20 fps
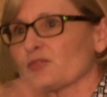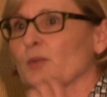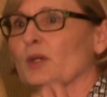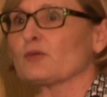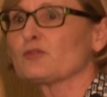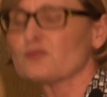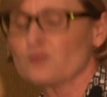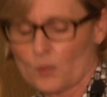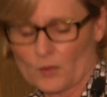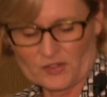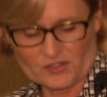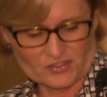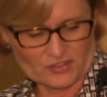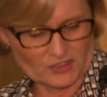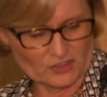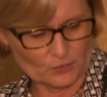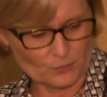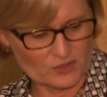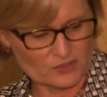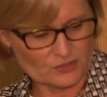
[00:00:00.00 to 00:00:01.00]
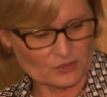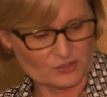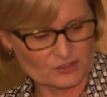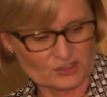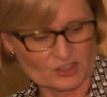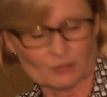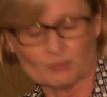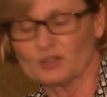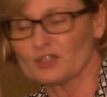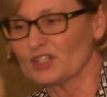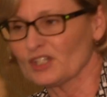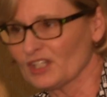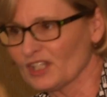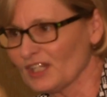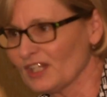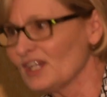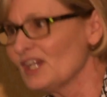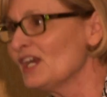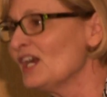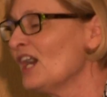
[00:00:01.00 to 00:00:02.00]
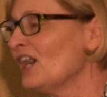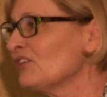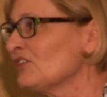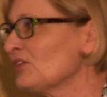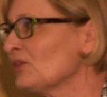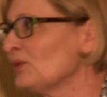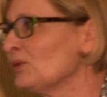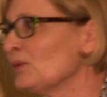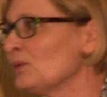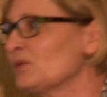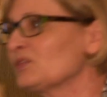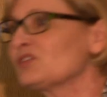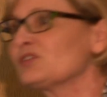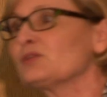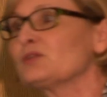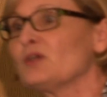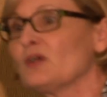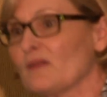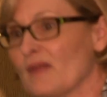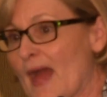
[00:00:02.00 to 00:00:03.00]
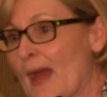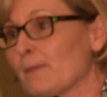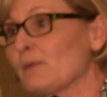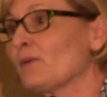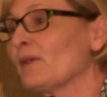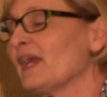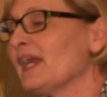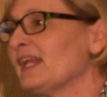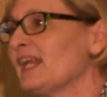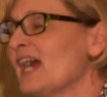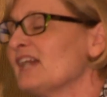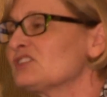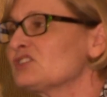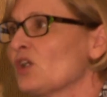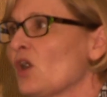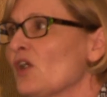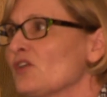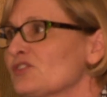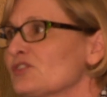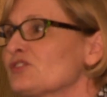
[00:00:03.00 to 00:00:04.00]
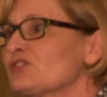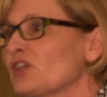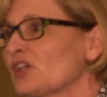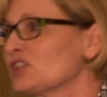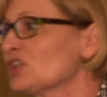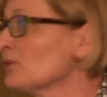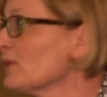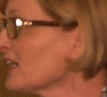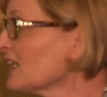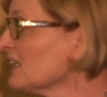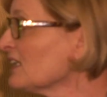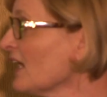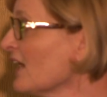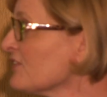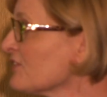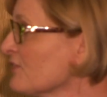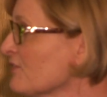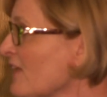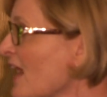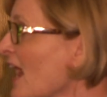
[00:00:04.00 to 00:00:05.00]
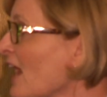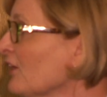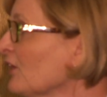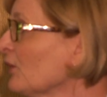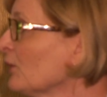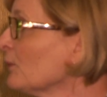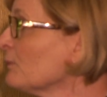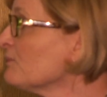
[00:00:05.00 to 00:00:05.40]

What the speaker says: We're forcing the research community to collaborate and to also start to recognize the value.